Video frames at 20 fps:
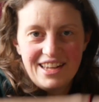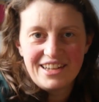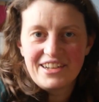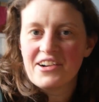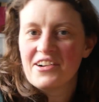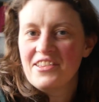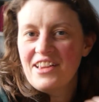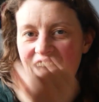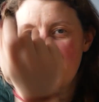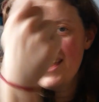
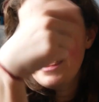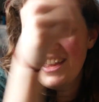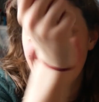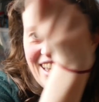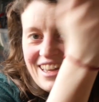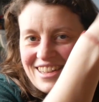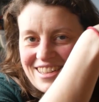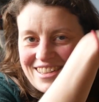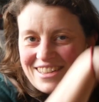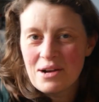go like
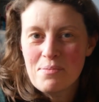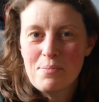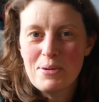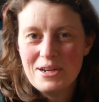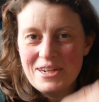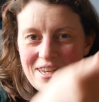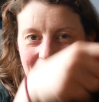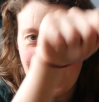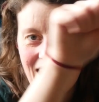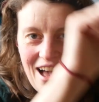this, up
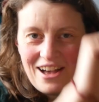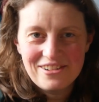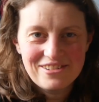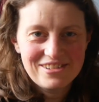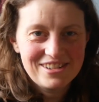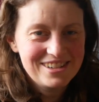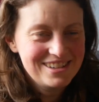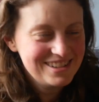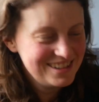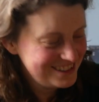and
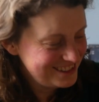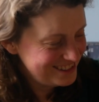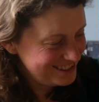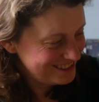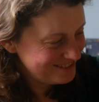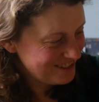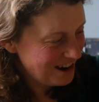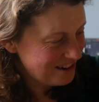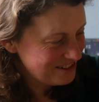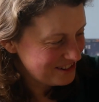down,
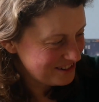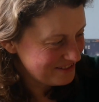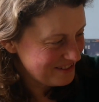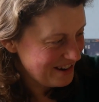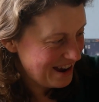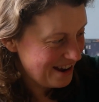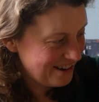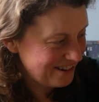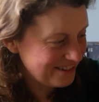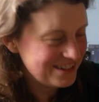round and
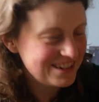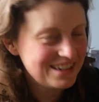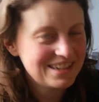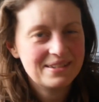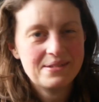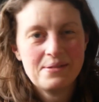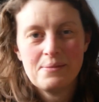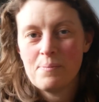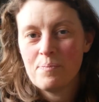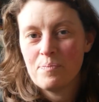round.
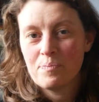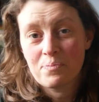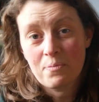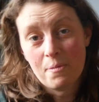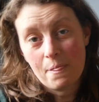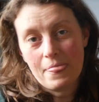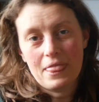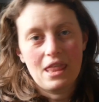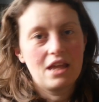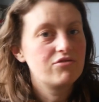
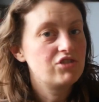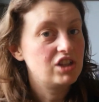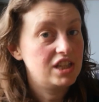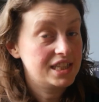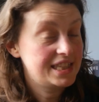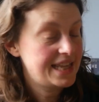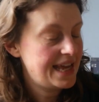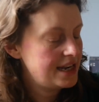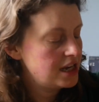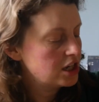
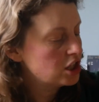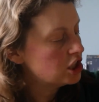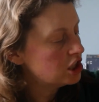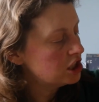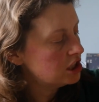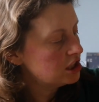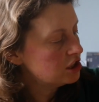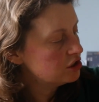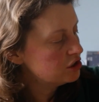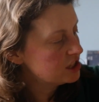Really
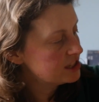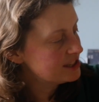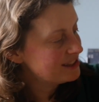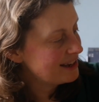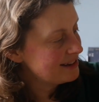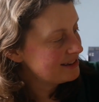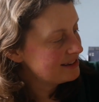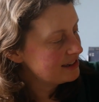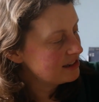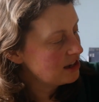technical
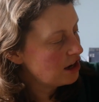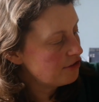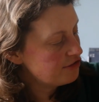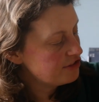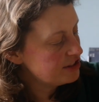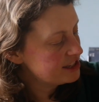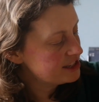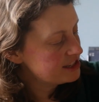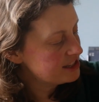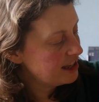understanding,
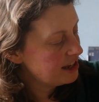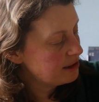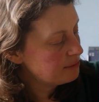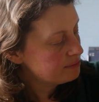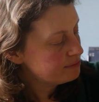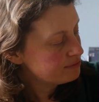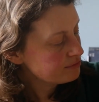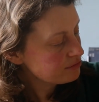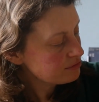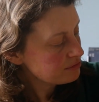
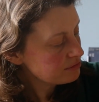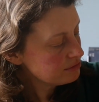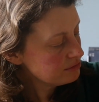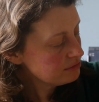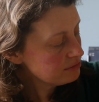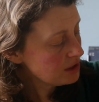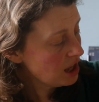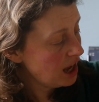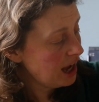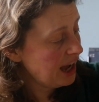obviously.
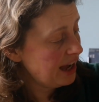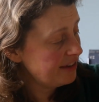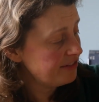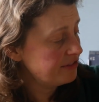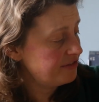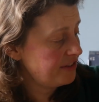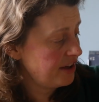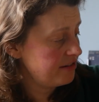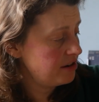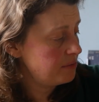I have
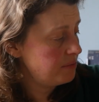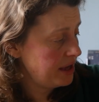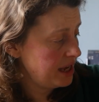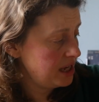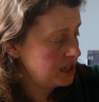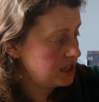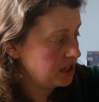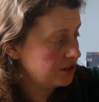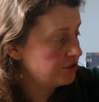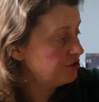a very
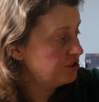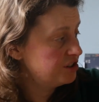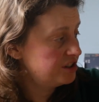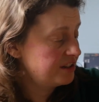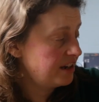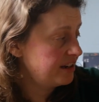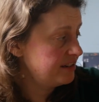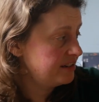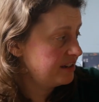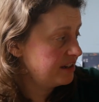basic
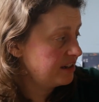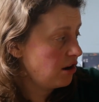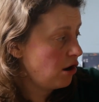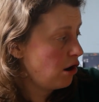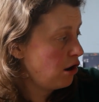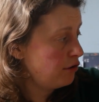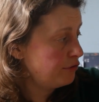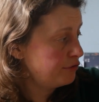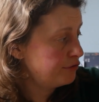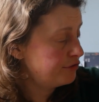understanding
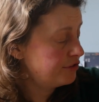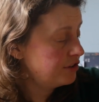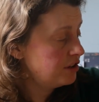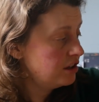of